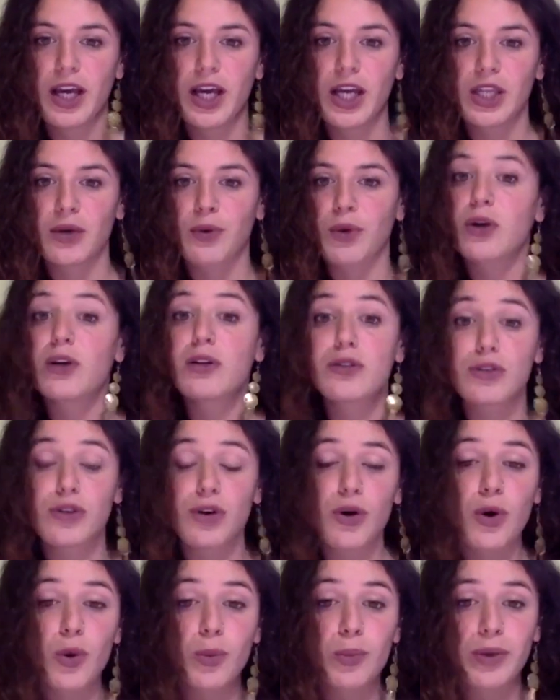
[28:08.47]
they were also
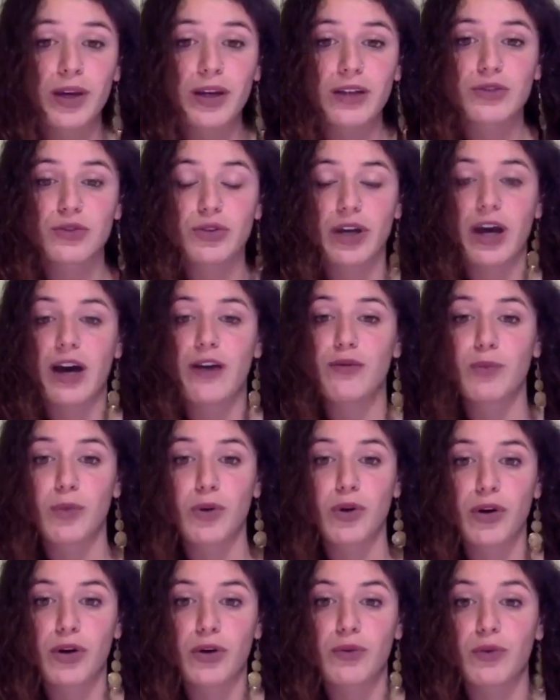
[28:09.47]
hoping to have
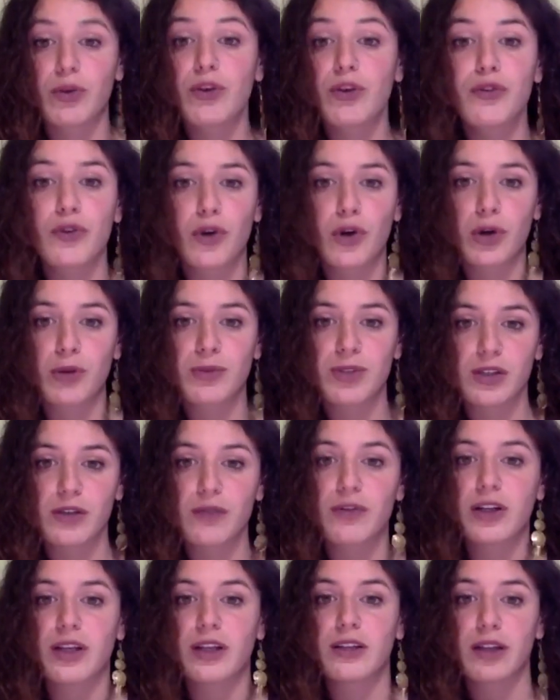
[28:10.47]
more reforms
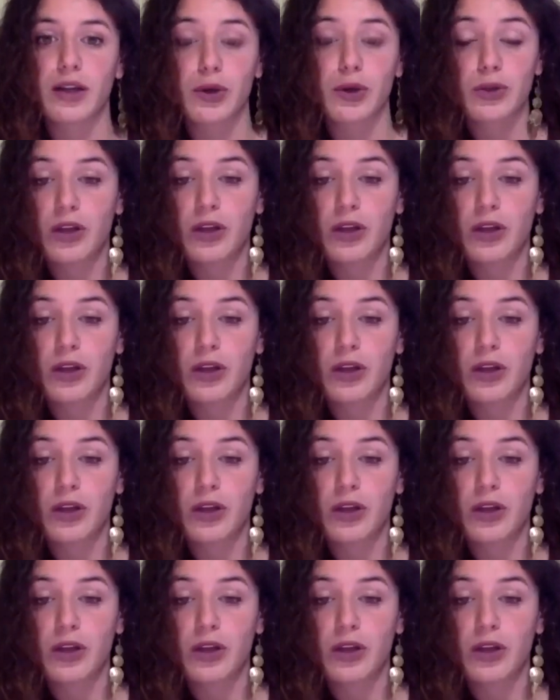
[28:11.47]
even in the